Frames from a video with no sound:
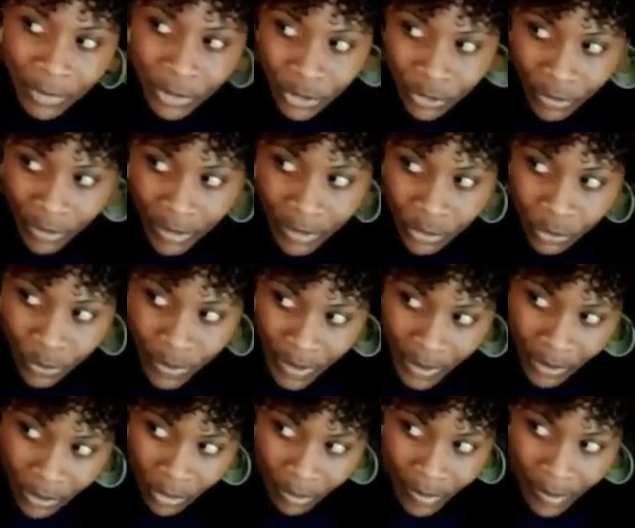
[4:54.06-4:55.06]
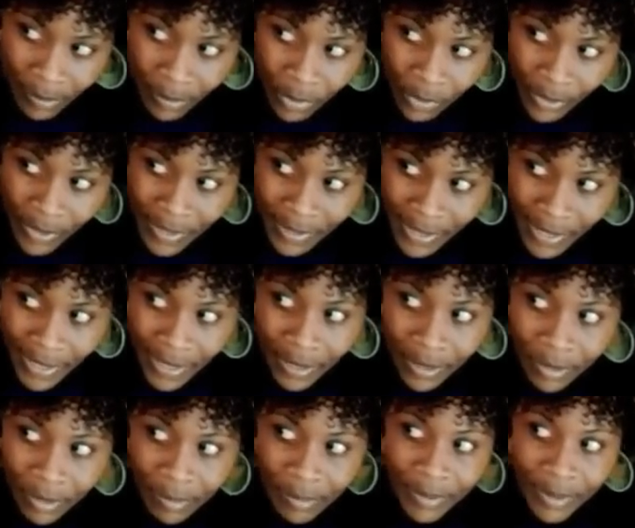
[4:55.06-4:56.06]
I'm sure I'll do it a little bit more as I
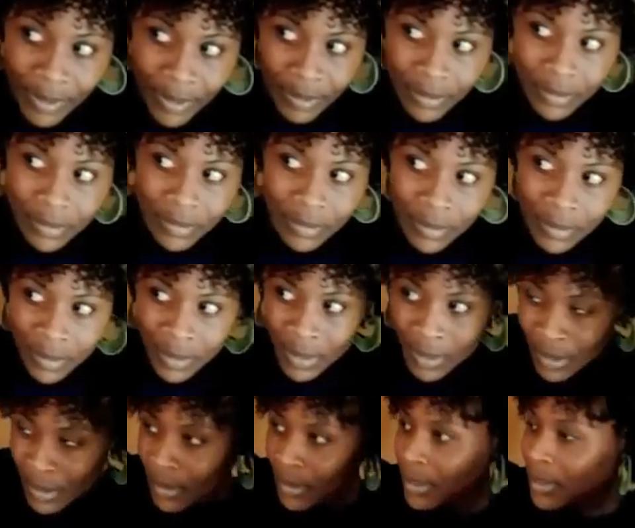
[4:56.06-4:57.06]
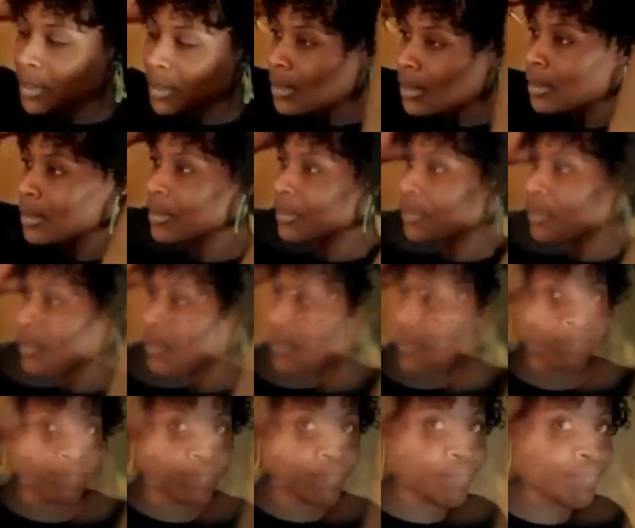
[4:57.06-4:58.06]
go, but this is good to
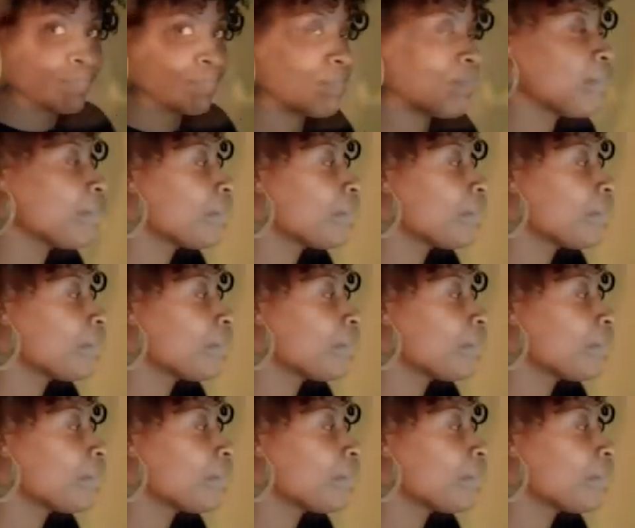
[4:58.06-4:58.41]
start